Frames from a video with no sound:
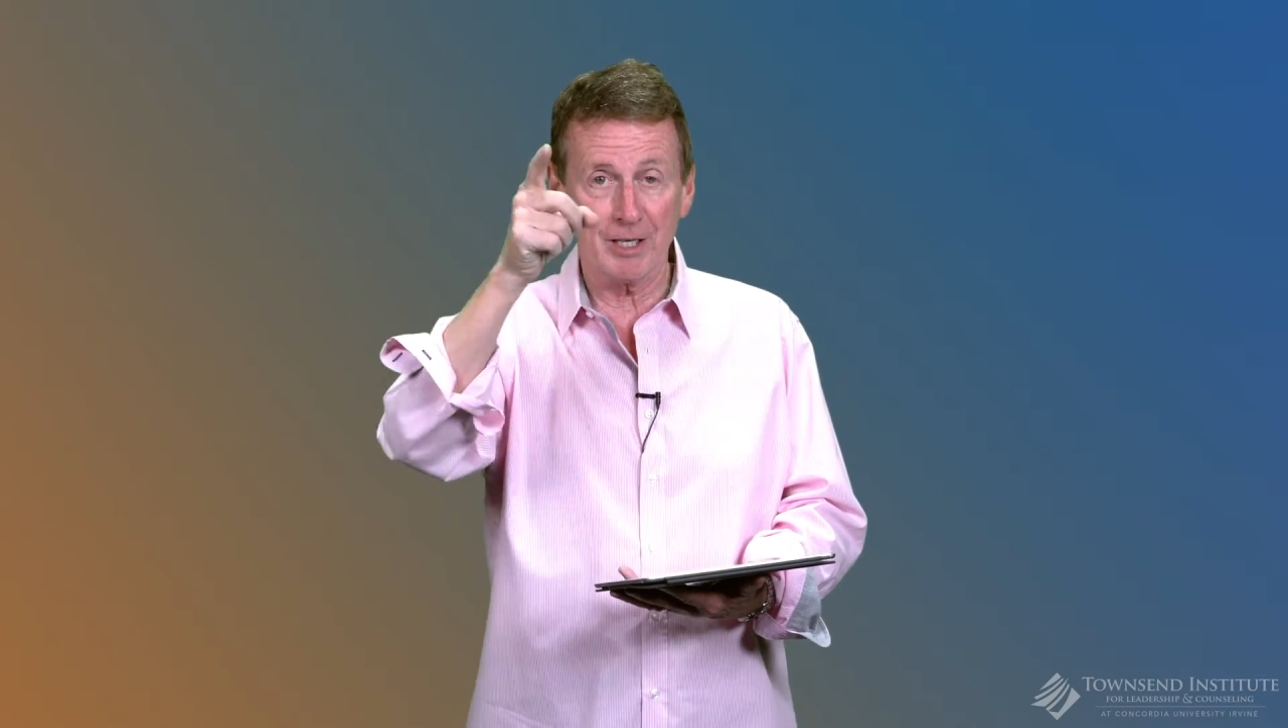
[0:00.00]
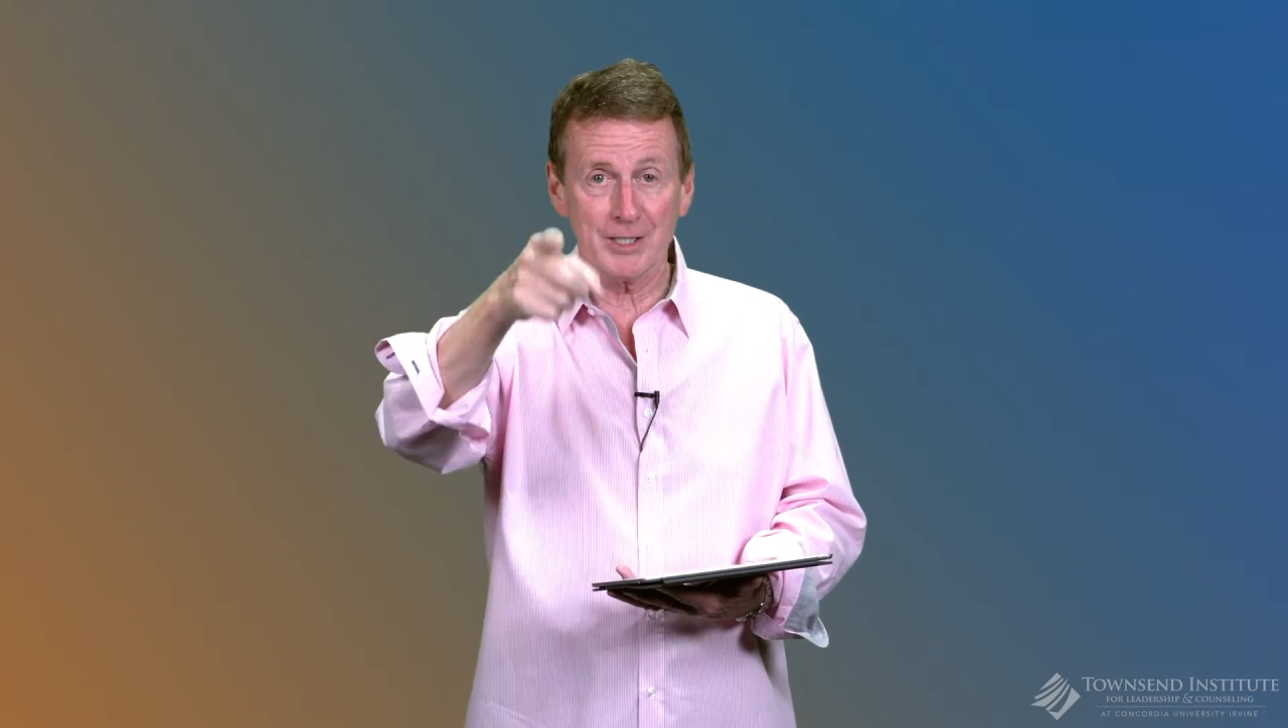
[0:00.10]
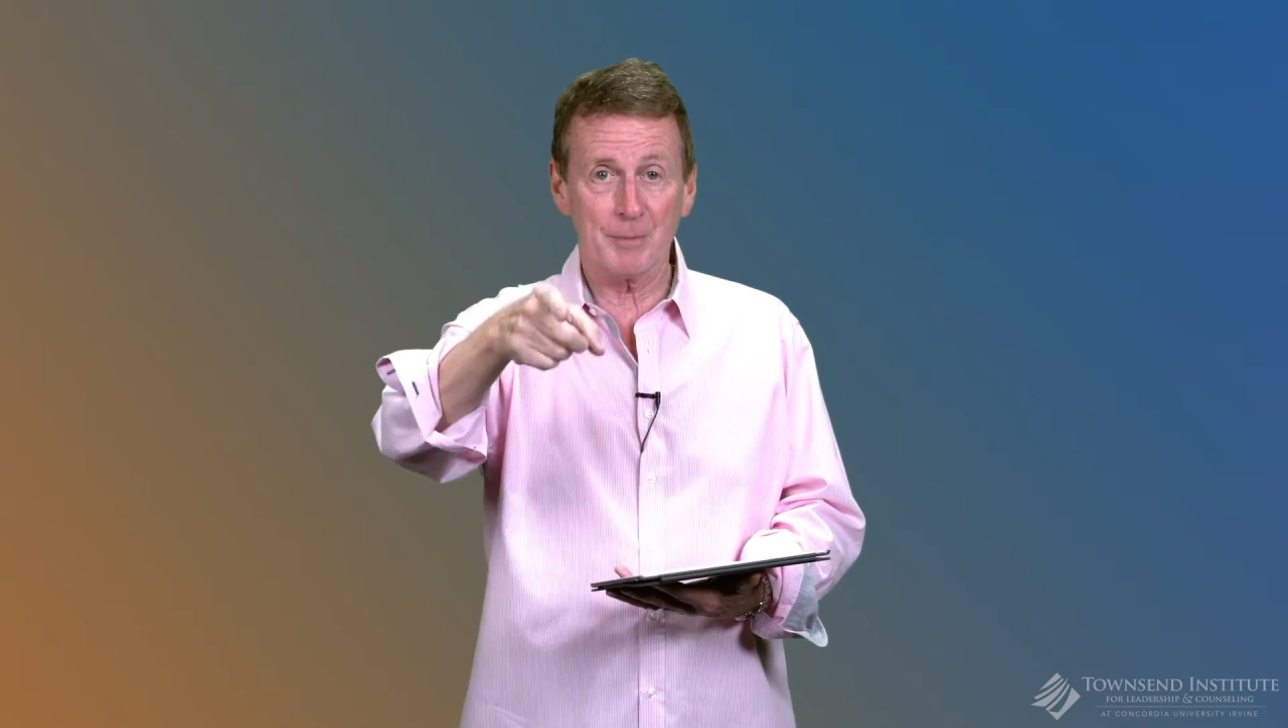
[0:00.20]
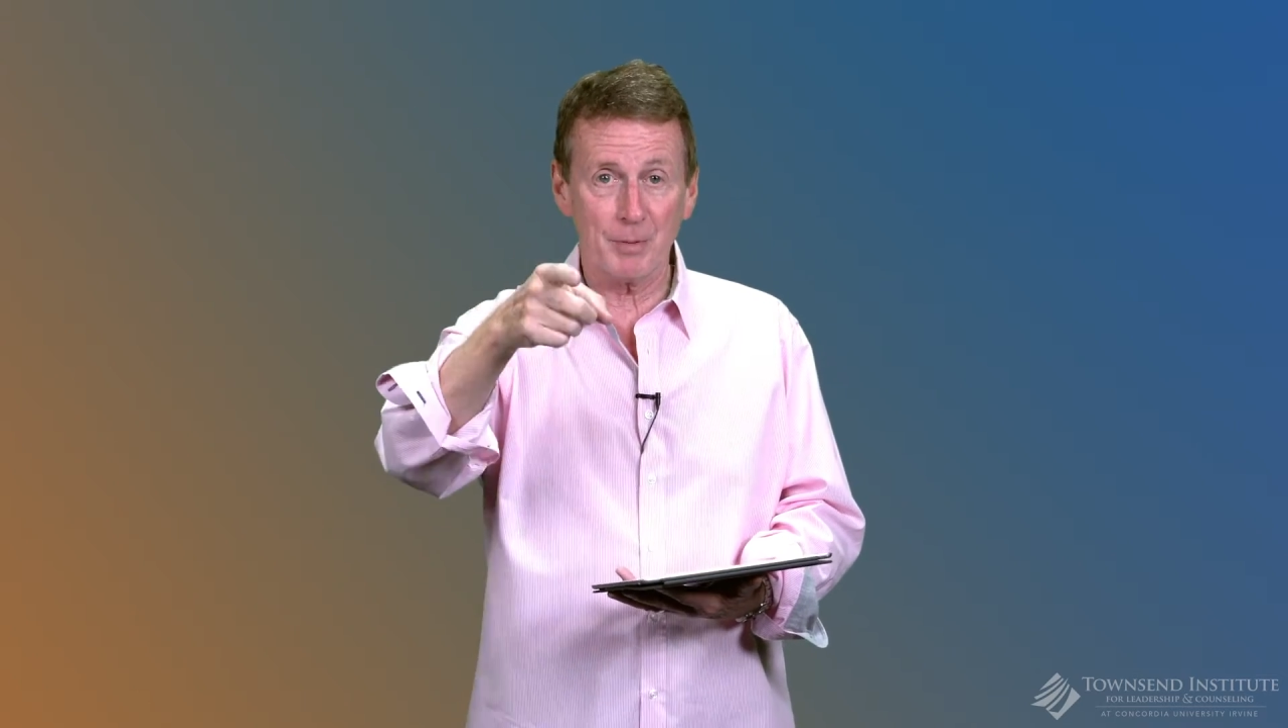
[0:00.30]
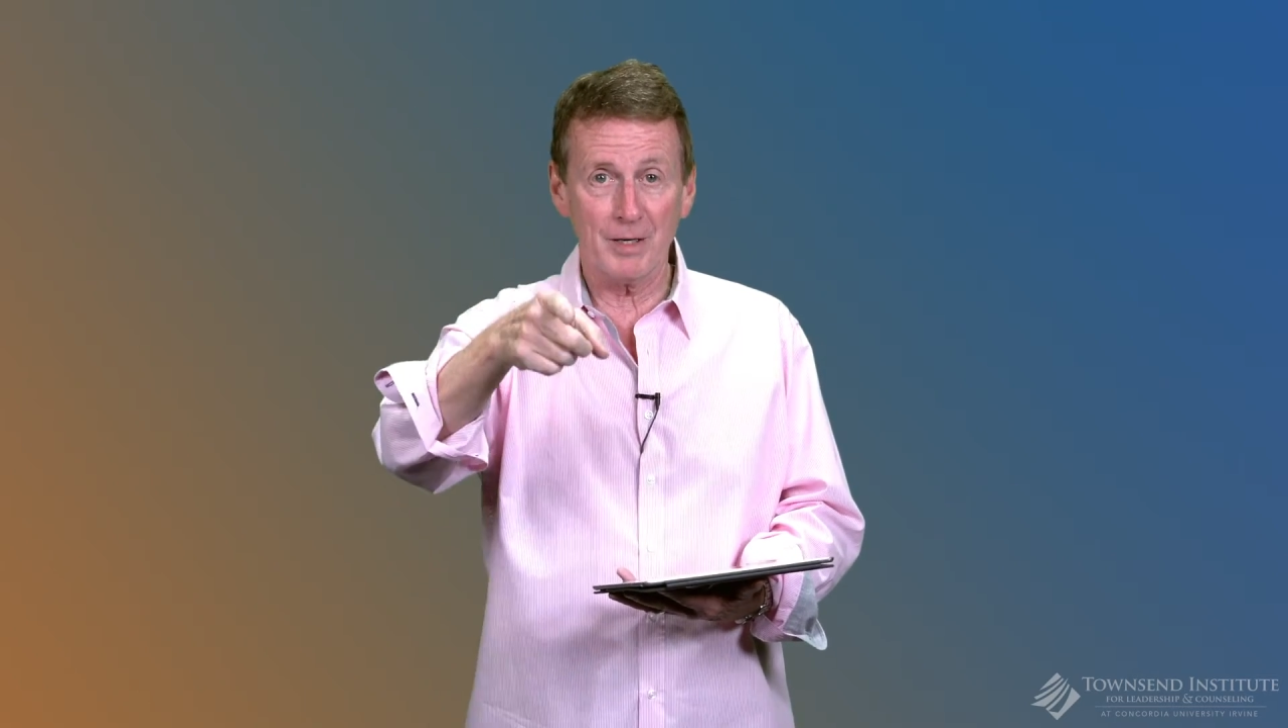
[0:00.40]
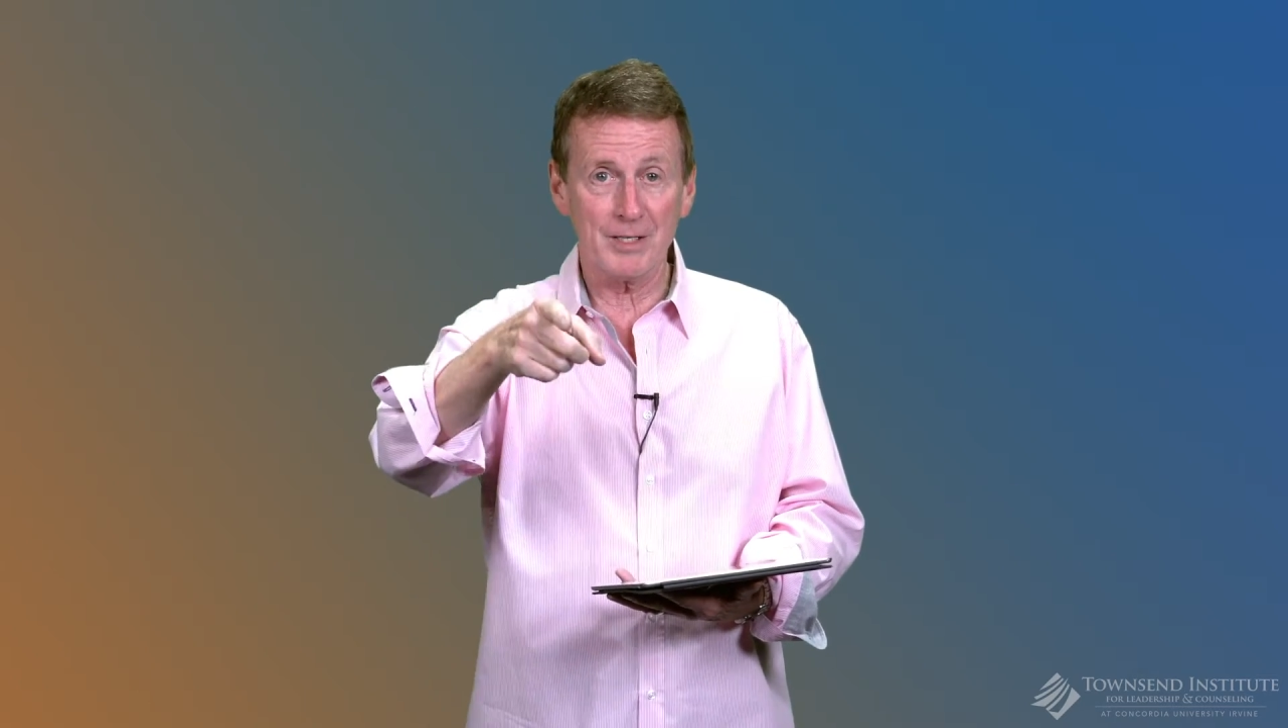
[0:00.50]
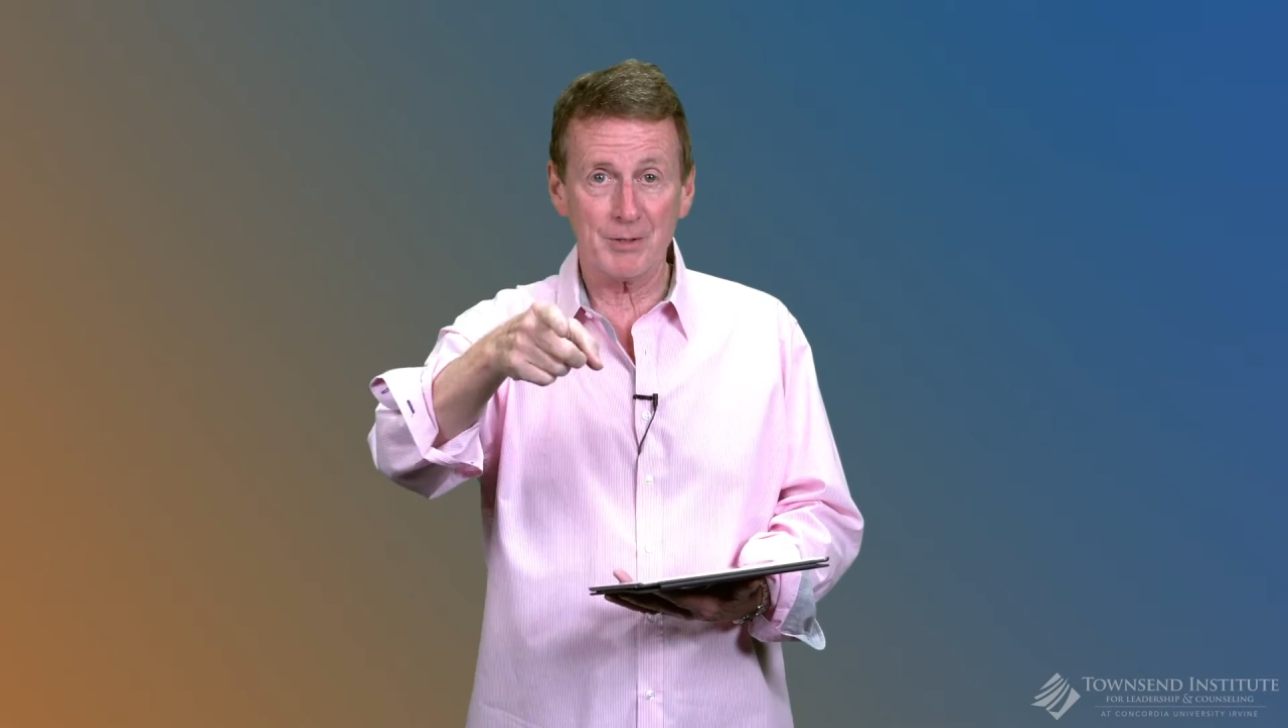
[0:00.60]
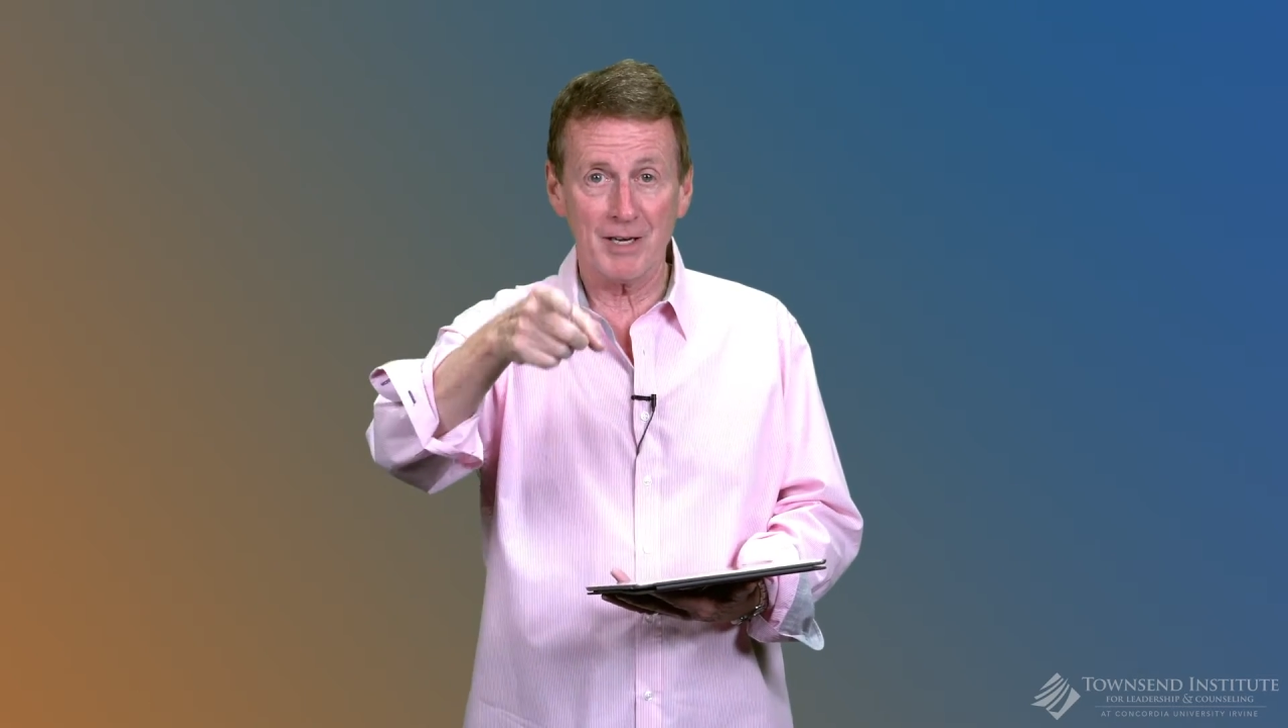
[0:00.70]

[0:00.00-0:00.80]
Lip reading: get depressed or